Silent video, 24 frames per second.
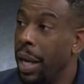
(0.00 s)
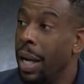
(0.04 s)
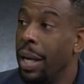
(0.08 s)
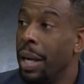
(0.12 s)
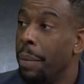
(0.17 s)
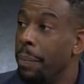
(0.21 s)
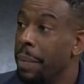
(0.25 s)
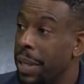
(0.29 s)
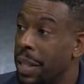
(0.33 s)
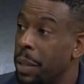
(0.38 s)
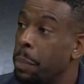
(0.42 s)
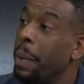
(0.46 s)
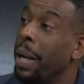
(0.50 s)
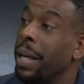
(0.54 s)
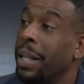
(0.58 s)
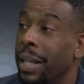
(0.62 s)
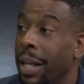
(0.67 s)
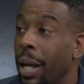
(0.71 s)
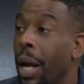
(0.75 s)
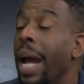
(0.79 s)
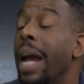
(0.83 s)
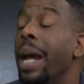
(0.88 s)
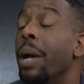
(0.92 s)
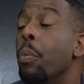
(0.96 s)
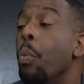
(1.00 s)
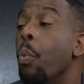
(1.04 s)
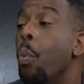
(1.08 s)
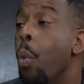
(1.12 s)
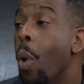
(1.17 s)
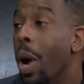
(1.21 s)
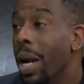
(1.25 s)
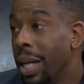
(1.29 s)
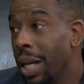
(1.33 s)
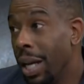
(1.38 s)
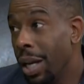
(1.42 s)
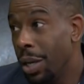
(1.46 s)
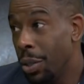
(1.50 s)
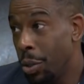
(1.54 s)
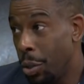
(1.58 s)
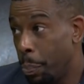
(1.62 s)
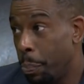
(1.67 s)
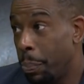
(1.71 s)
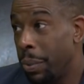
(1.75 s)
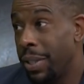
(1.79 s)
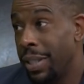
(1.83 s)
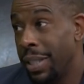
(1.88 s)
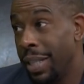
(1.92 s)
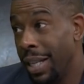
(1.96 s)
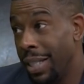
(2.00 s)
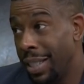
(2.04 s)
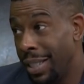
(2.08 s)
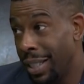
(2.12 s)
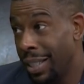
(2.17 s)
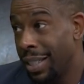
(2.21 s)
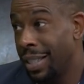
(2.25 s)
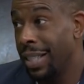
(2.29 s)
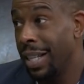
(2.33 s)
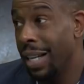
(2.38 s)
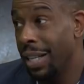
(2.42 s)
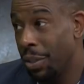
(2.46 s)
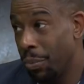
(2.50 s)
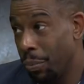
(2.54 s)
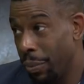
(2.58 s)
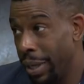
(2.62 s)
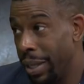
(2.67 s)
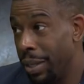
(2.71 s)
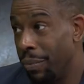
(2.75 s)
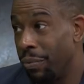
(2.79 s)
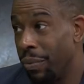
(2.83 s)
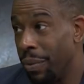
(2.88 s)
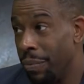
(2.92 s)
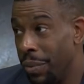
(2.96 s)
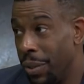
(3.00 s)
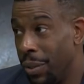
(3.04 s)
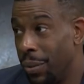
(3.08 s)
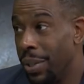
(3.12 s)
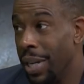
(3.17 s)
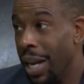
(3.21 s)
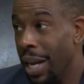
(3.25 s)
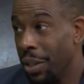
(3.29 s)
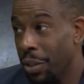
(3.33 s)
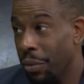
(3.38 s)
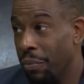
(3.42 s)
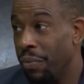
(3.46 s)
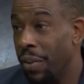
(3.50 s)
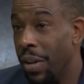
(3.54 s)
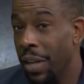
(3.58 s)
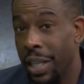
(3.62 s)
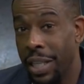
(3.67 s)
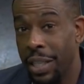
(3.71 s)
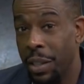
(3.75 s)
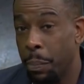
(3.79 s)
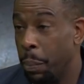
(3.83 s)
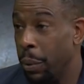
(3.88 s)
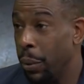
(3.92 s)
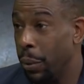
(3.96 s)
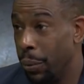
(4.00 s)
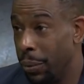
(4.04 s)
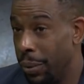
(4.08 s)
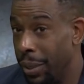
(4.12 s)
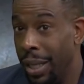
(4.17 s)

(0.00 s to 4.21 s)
and I'm expecting a one hundred percent success rate from you, Doctor Funky Spoon.